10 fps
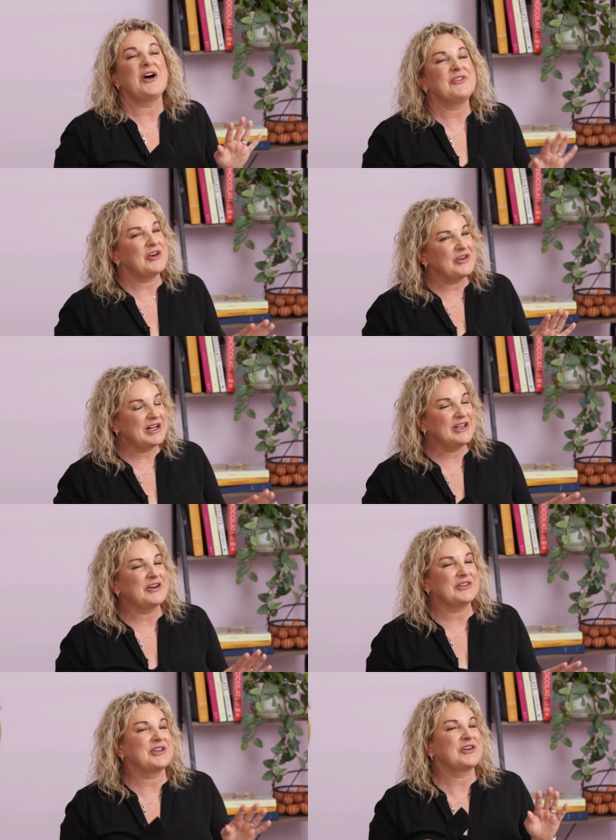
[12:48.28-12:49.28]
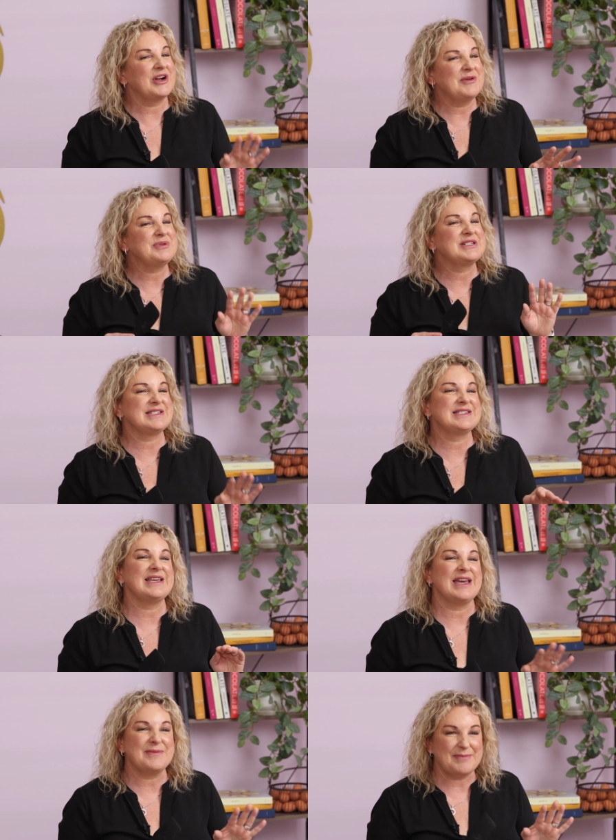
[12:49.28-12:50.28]
I've already got the crème
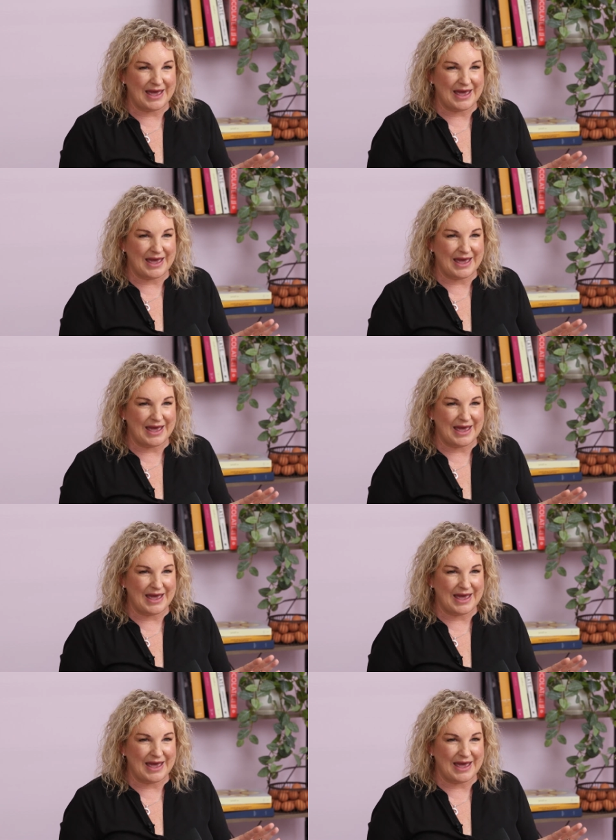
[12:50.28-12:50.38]
pâtissière